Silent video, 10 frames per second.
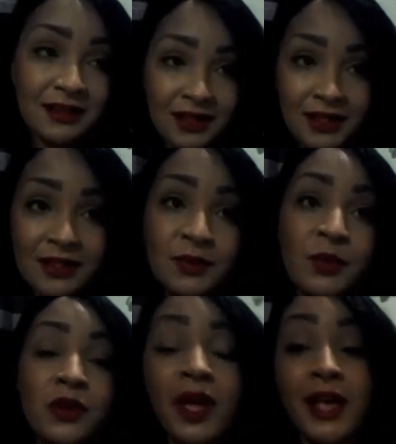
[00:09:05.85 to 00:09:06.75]
there's
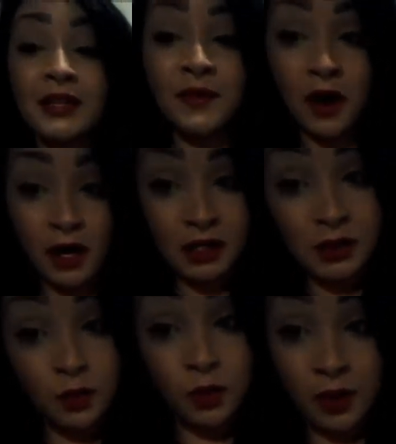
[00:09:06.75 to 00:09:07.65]
well as far as
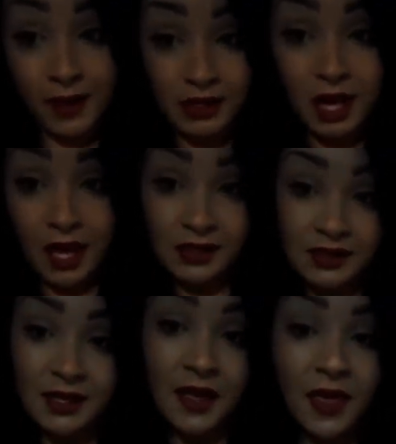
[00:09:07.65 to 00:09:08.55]
where my chest
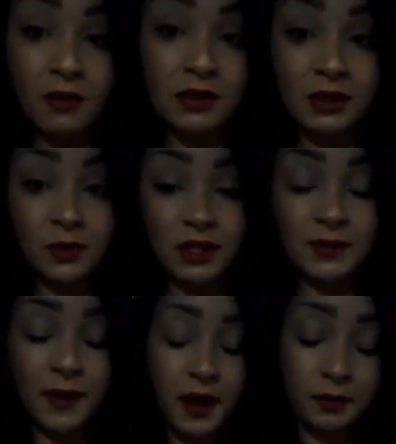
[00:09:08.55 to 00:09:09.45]
is at that was the
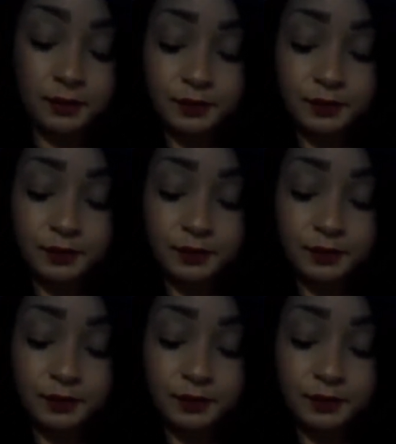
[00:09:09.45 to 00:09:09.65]
worst pain